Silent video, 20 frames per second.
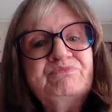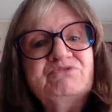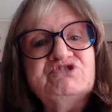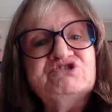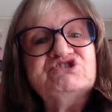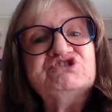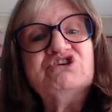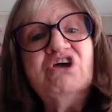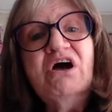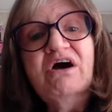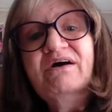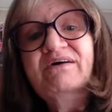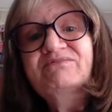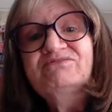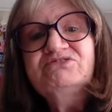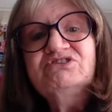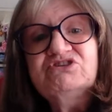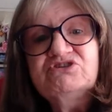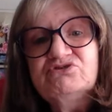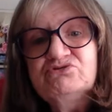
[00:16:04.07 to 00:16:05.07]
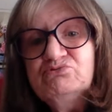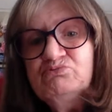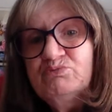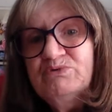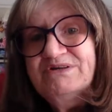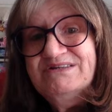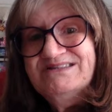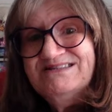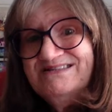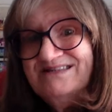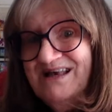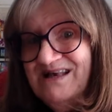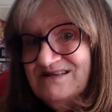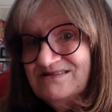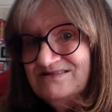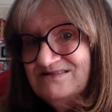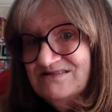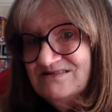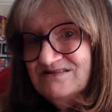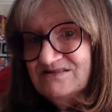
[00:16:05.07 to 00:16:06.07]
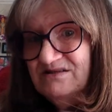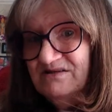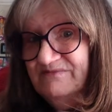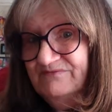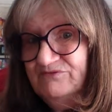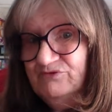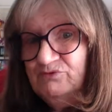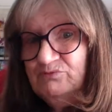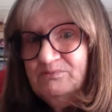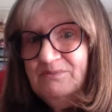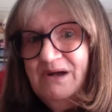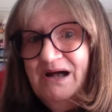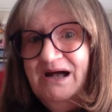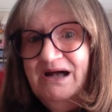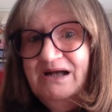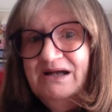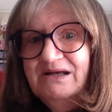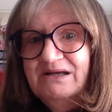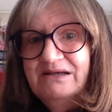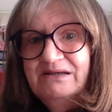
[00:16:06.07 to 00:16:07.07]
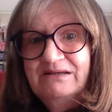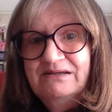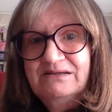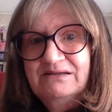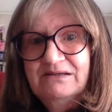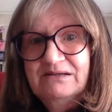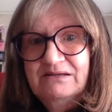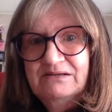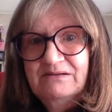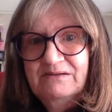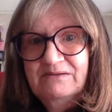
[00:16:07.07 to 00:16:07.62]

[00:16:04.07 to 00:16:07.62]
shoved to the recesses of your mind